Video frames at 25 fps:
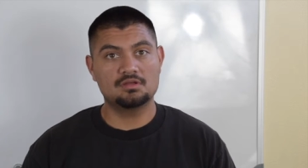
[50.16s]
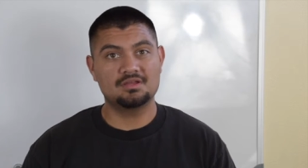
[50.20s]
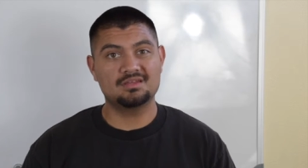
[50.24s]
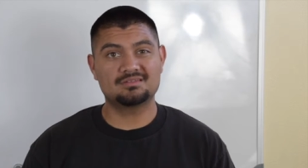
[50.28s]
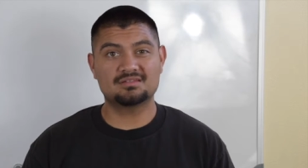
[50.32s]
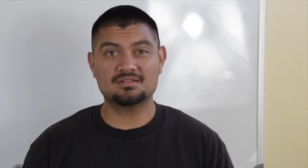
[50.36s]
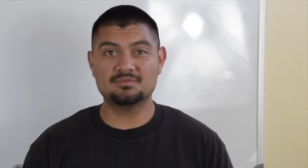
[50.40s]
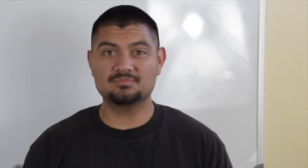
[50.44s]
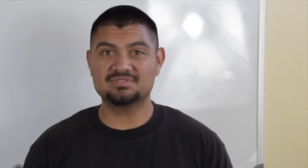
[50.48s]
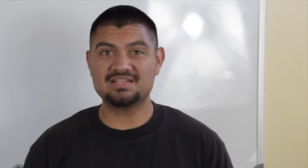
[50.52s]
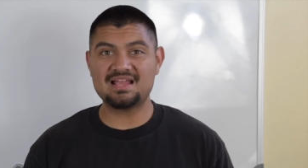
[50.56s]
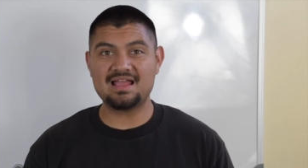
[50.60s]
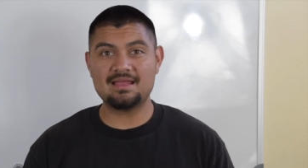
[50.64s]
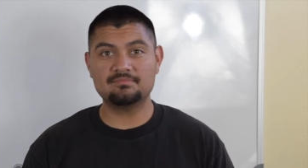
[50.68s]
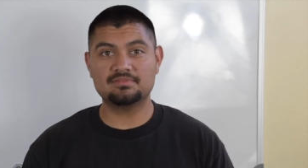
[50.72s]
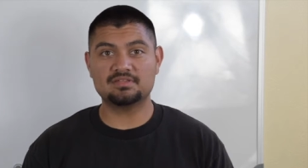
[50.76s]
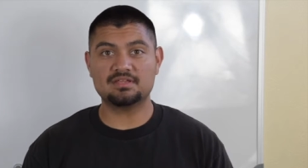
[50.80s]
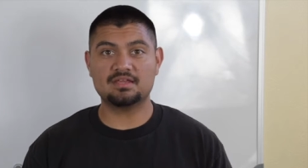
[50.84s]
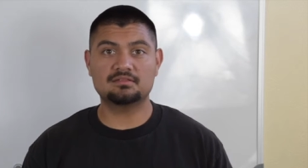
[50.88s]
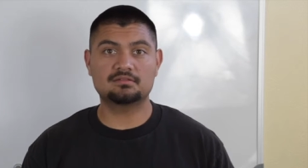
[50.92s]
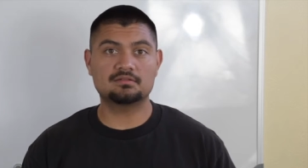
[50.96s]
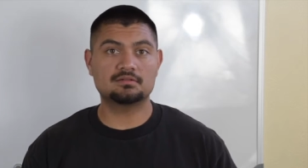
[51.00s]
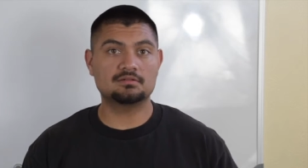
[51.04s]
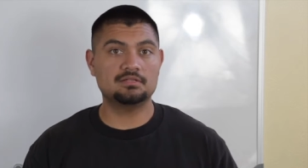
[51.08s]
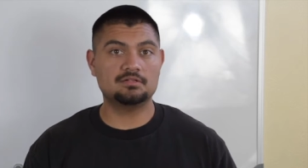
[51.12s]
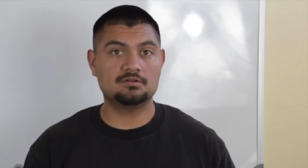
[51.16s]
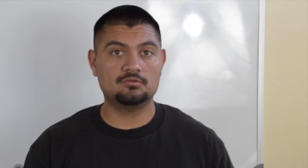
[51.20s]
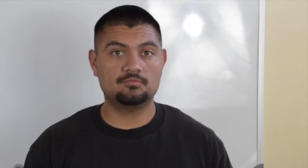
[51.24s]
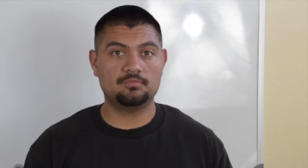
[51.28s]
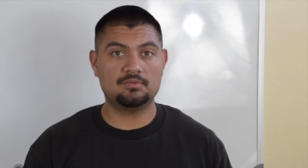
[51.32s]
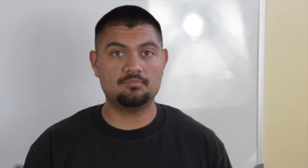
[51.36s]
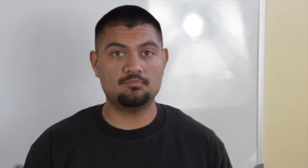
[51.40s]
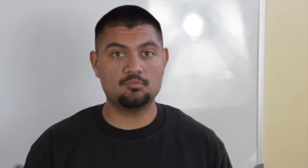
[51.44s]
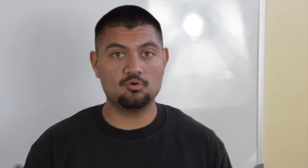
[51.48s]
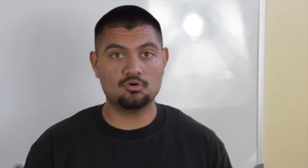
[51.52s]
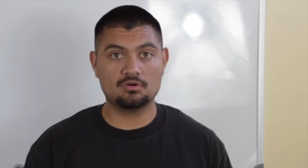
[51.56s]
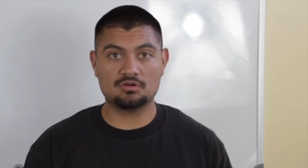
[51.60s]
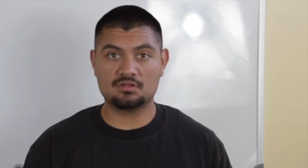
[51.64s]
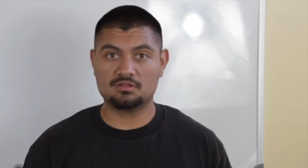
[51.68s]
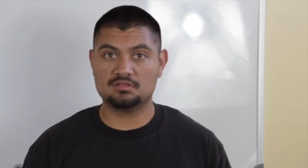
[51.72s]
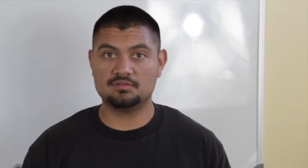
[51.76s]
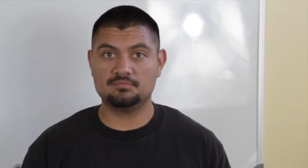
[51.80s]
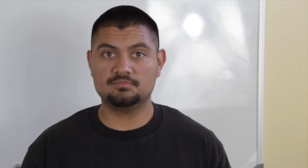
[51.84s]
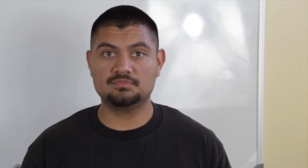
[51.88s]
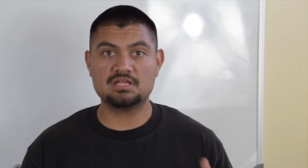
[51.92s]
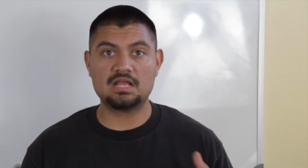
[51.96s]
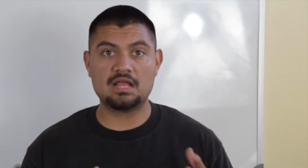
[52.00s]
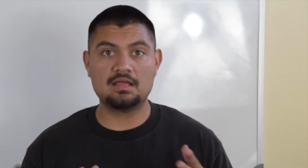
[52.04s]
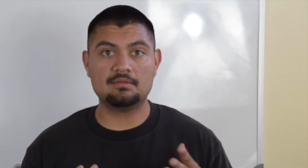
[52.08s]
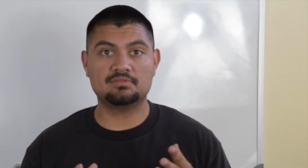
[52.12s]
Sometimes it's a little bit more,
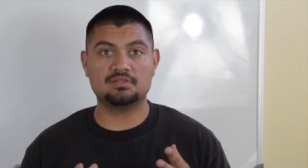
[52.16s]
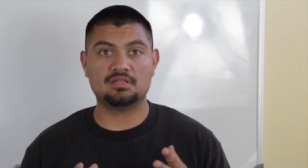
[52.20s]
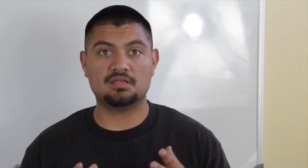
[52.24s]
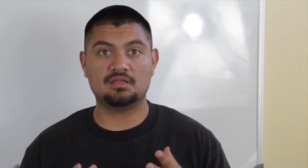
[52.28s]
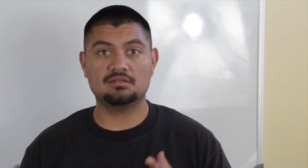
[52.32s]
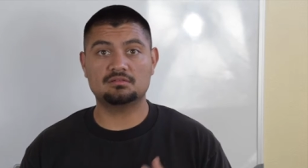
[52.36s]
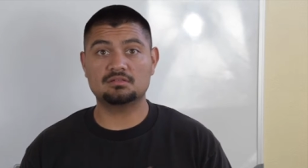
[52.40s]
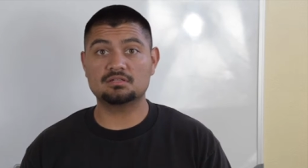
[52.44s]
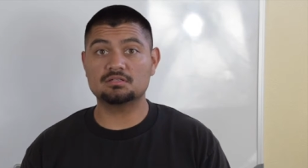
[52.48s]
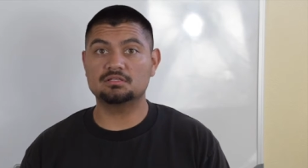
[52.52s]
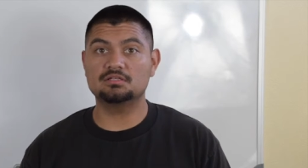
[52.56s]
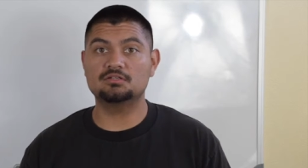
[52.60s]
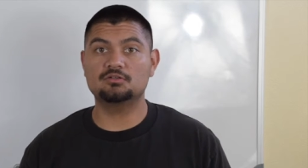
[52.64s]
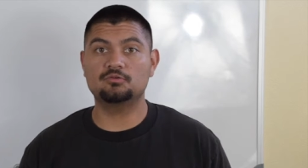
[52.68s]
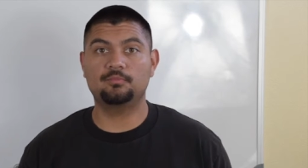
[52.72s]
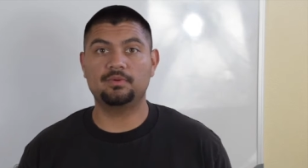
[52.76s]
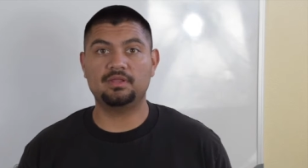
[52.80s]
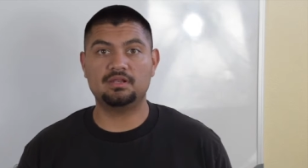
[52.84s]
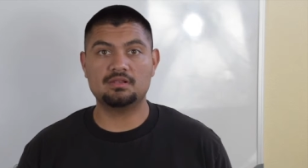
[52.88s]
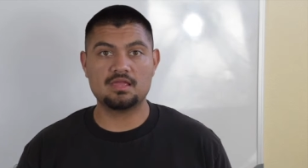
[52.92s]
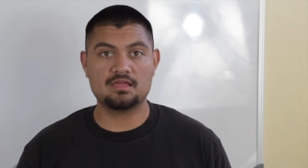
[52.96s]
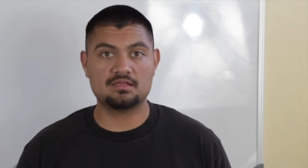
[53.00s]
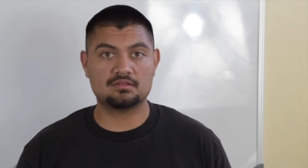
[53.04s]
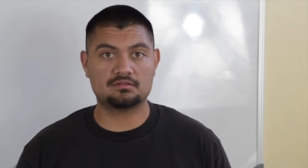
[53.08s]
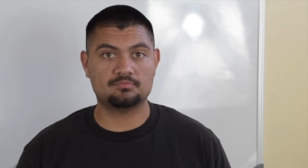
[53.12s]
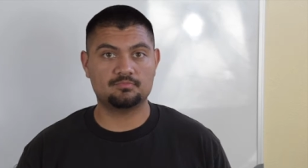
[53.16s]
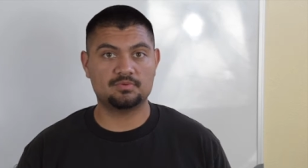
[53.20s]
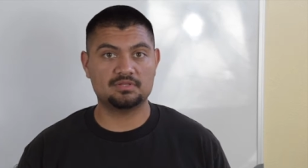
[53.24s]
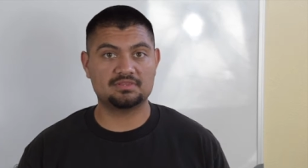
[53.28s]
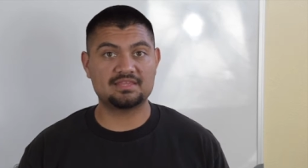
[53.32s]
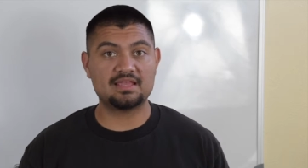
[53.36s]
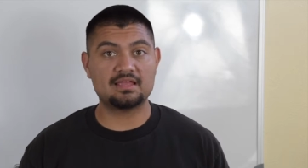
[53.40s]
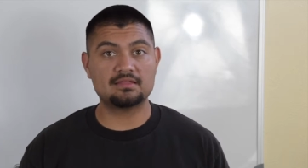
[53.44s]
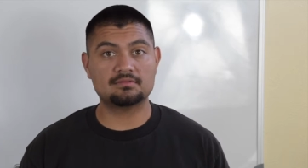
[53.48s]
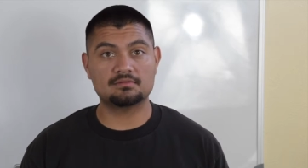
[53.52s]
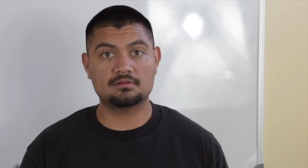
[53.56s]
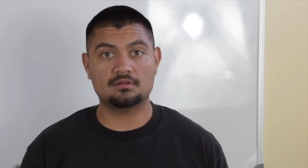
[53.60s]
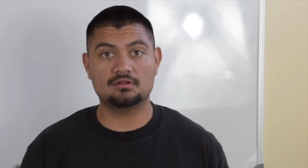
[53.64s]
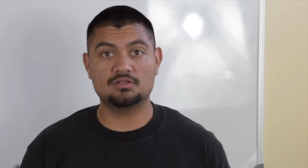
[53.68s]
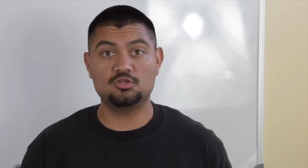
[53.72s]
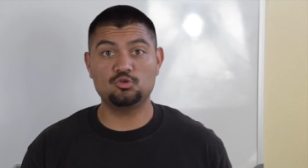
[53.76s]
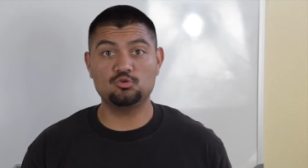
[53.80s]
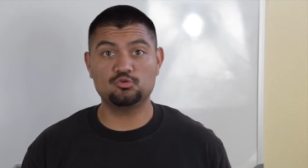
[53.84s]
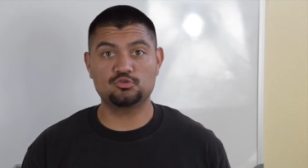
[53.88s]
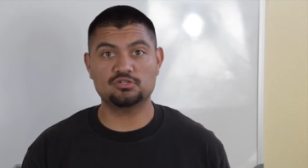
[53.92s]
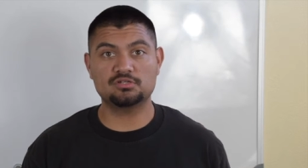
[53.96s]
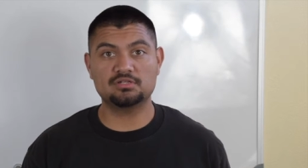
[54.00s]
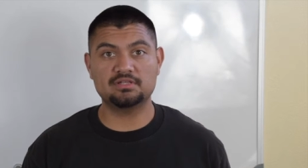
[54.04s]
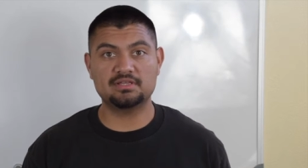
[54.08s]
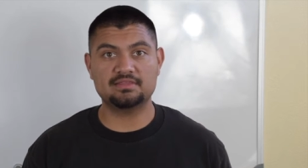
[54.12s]
sometimes it's a little bit less, but that's
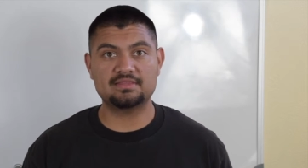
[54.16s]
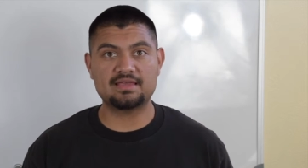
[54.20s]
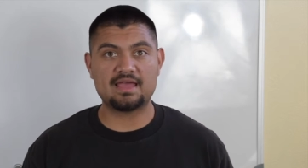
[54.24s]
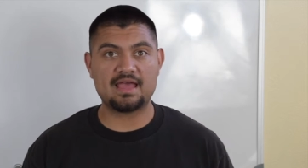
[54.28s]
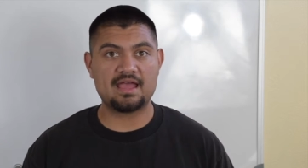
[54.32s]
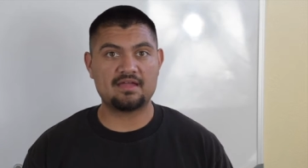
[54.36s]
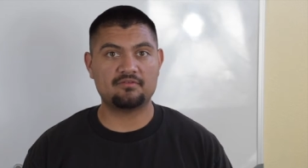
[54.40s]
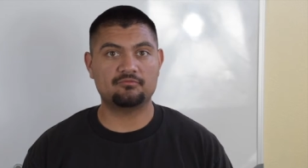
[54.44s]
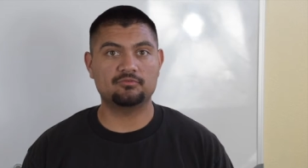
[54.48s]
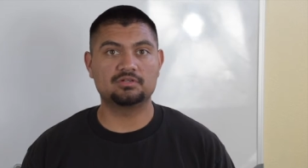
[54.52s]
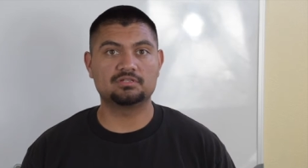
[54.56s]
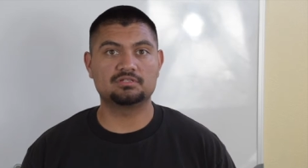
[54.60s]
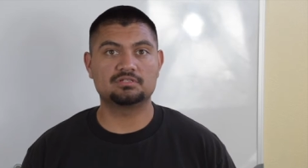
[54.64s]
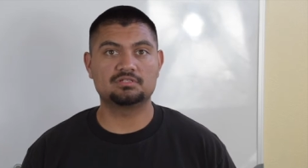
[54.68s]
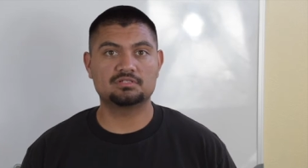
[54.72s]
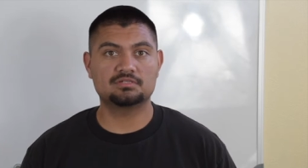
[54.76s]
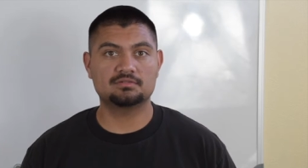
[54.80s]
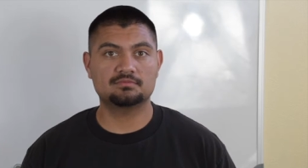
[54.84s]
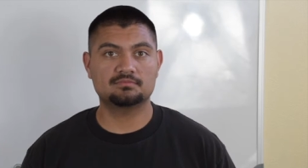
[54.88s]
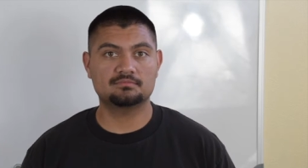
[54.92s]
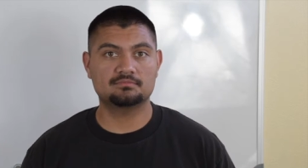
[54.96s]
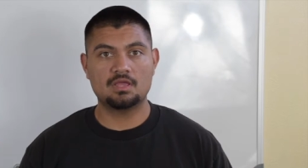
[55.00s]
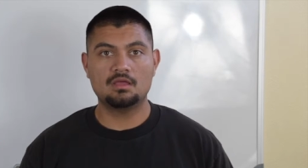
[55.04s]
usually the average.